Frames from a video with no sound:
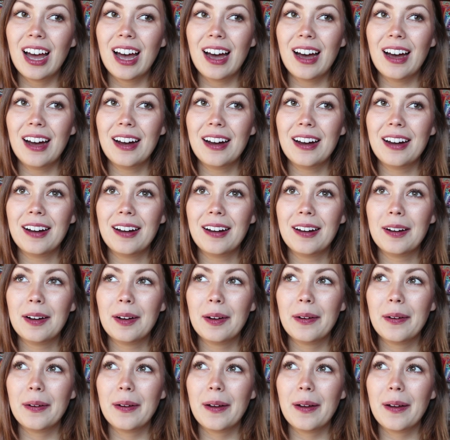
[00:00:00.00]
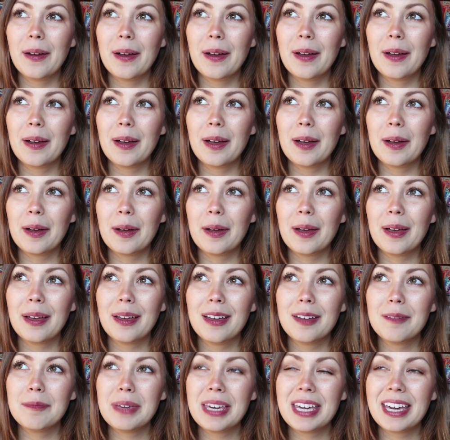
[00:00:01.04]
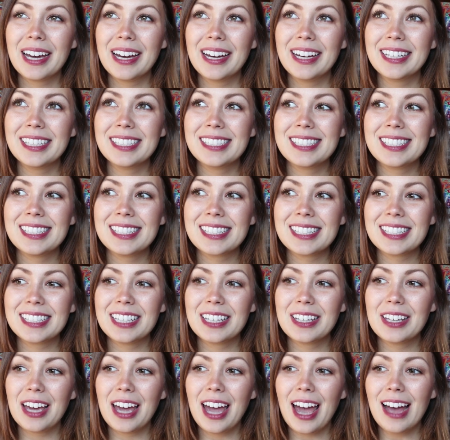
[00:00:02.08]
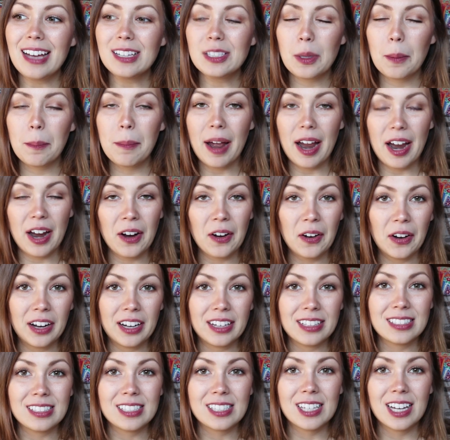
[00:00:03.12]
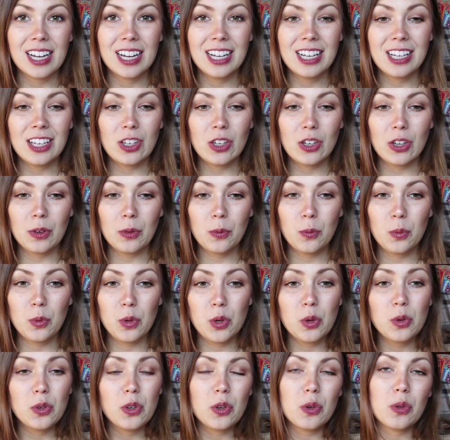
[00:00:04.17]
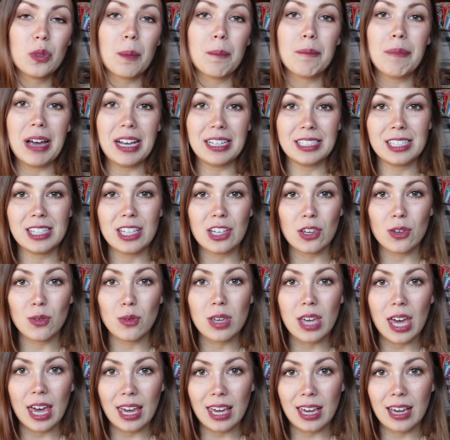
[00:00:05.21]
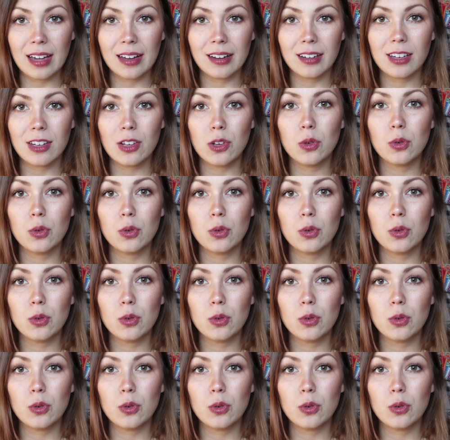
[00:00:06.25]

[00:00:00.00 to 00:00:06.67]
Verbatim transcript: Uh, because as a parent, you do the best that you can.